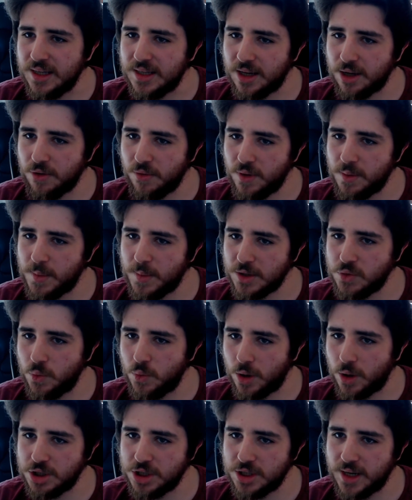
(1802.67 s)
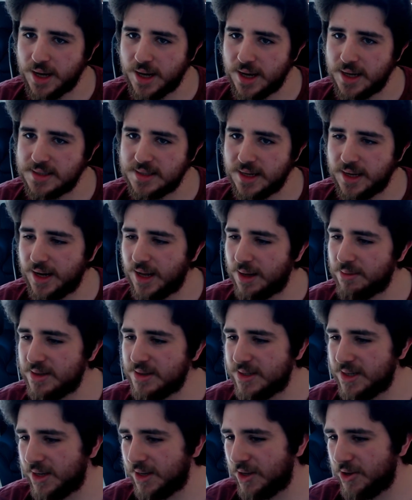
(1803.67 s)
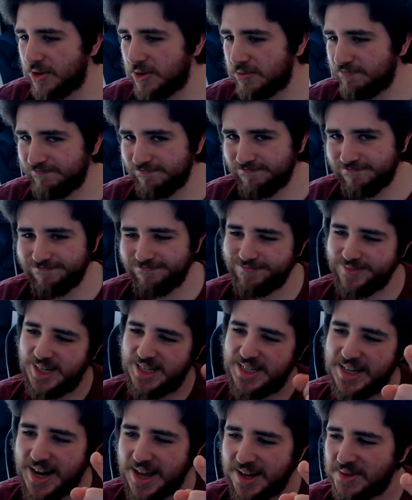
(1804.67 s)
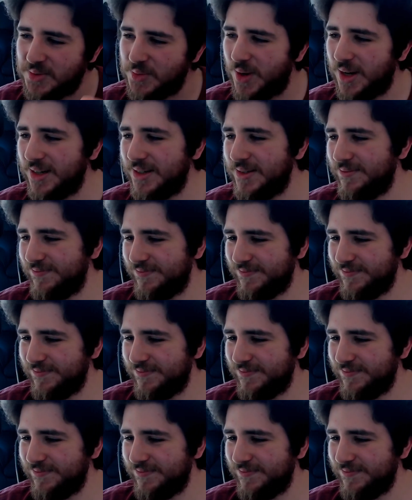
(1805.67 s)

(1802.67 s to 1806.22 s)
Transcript: Thank you very much for watching, guys, and I'll be seeing you in the next one.